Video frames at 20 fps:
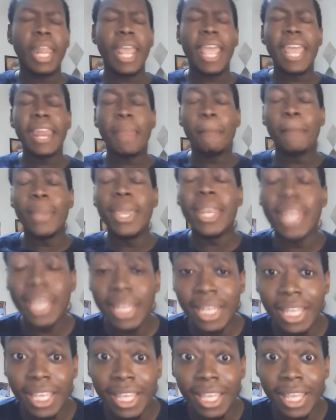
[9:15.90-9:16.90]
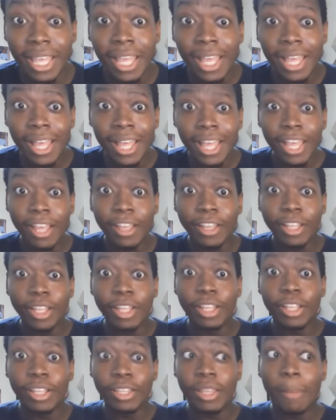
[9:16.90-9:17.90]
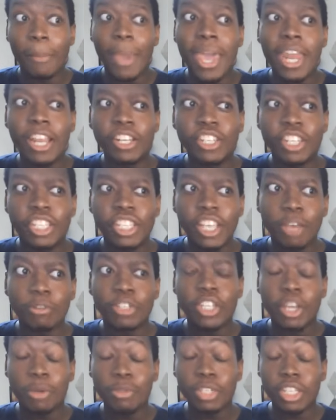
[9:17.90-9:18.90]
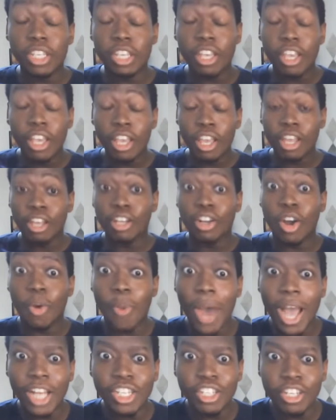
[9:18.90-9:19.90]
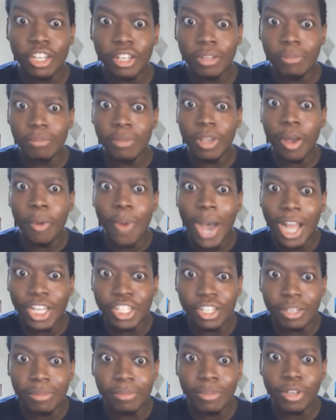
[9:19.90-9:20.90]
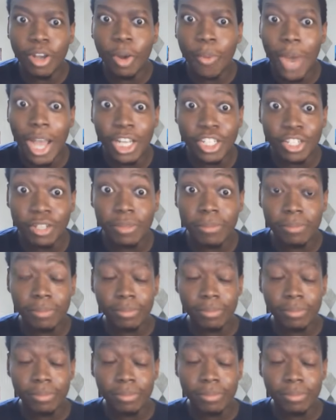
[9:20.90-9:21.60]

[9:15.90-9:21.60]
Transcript: And immediately, the manager tells Chelsea, go watch her, go watch him, go watch him.